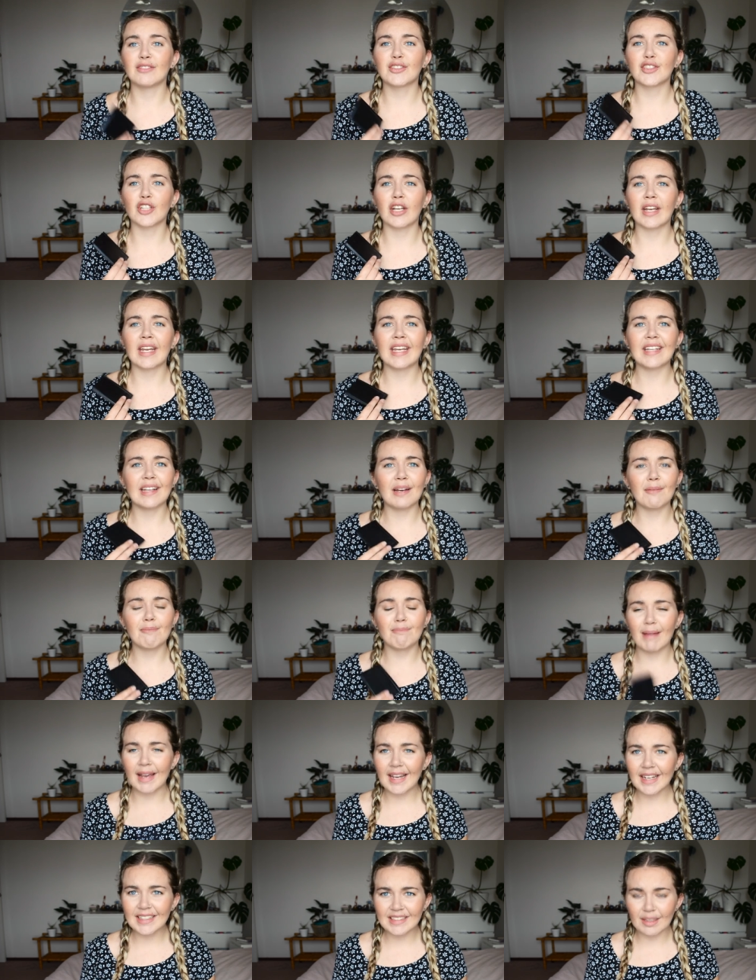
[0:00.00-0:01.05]
So either
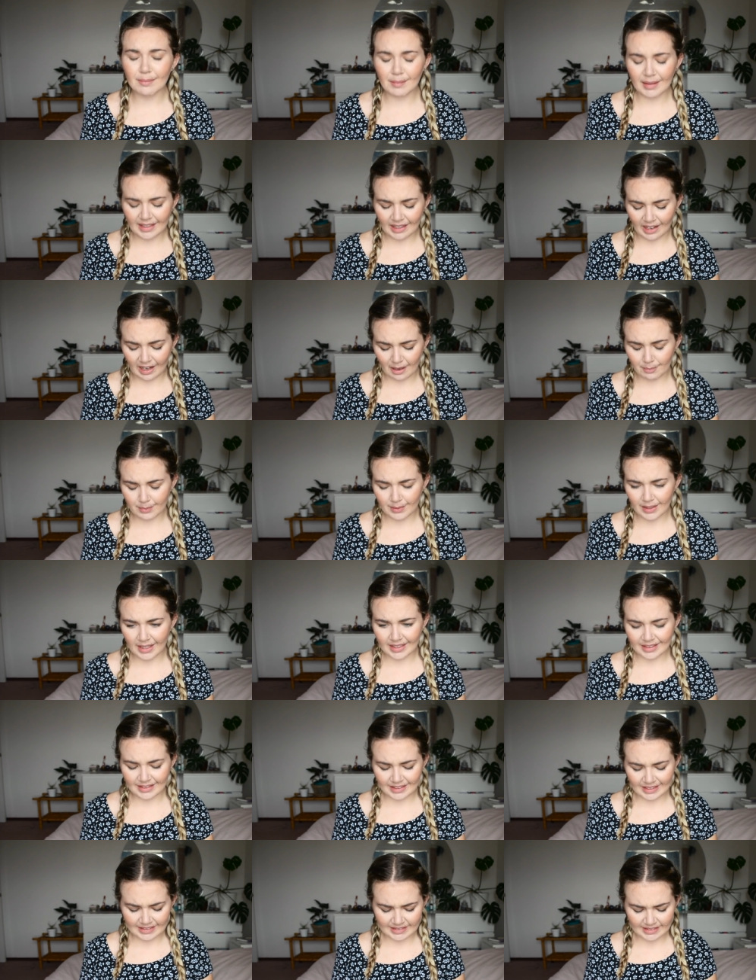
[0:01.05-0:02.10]
make something up
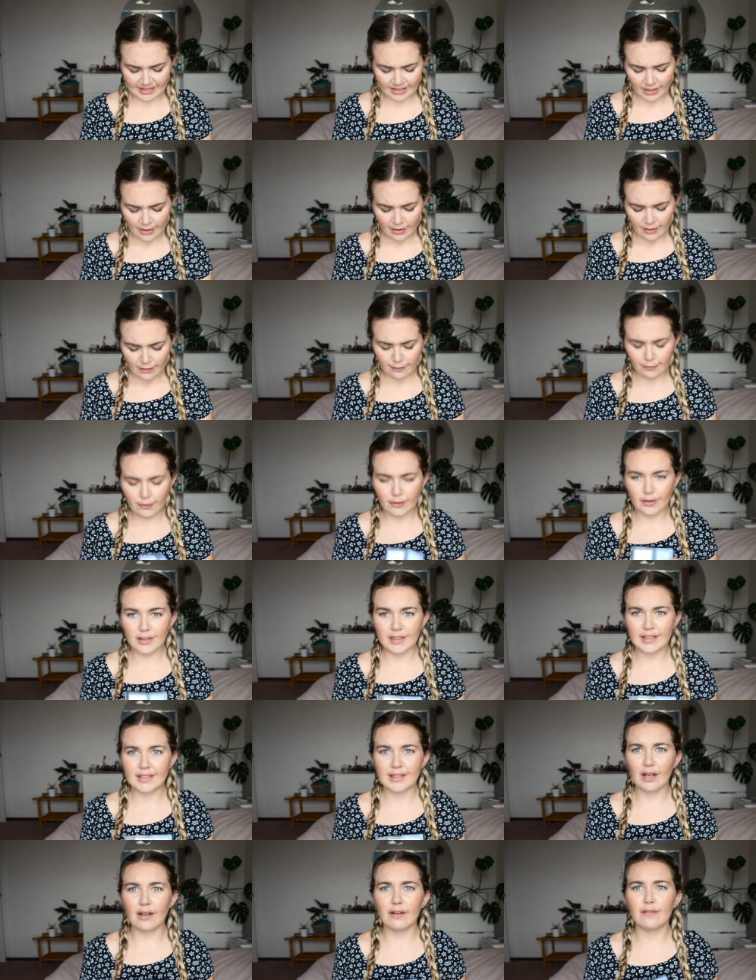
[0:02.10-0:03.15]
like this for
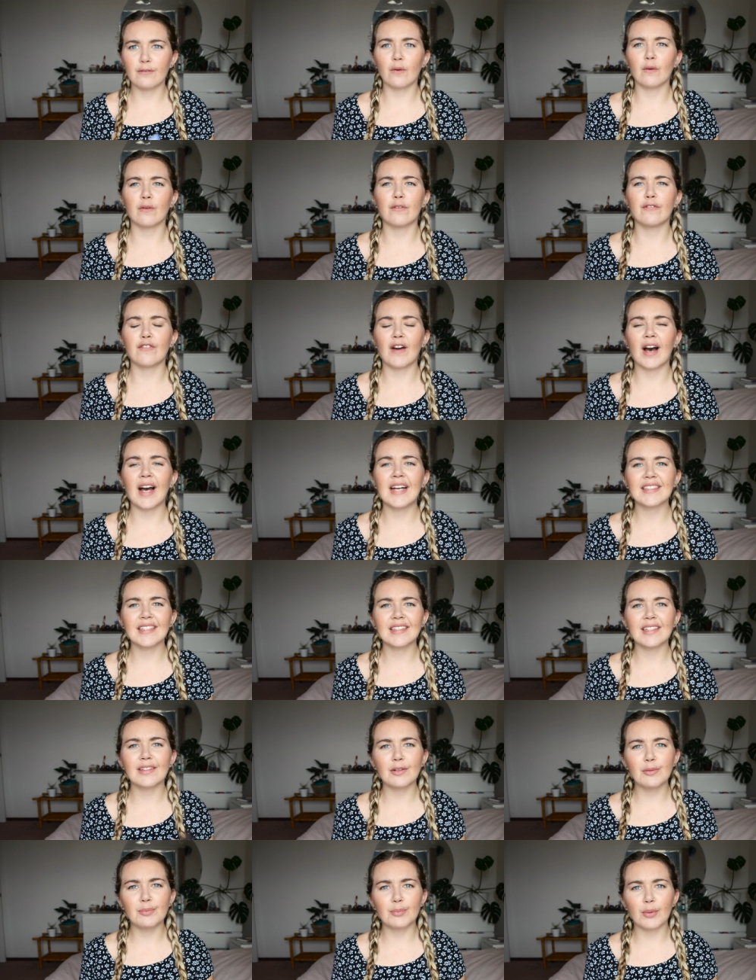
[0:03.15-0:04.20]
yourself or find a
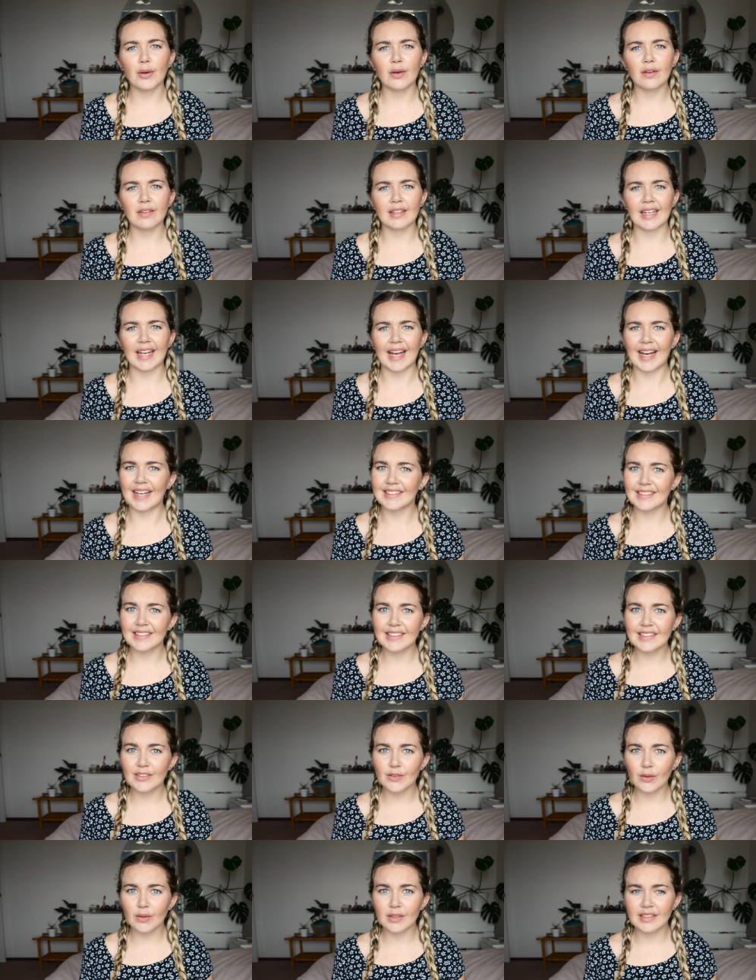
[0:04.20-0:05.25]
little book that has
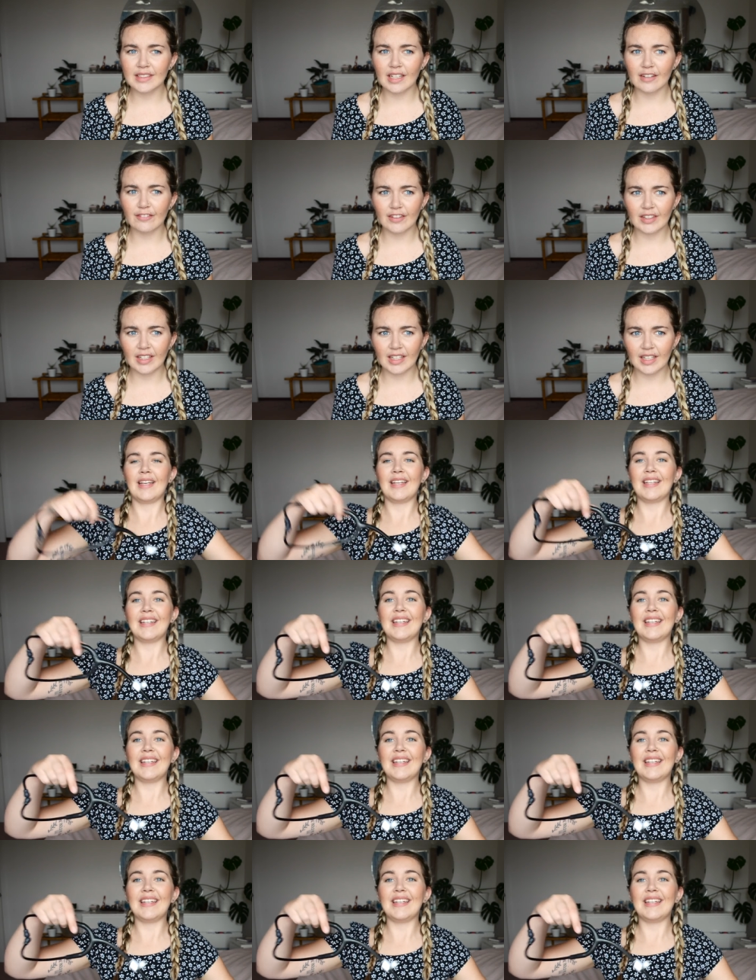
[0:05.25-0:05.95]
this sort of stuff in it.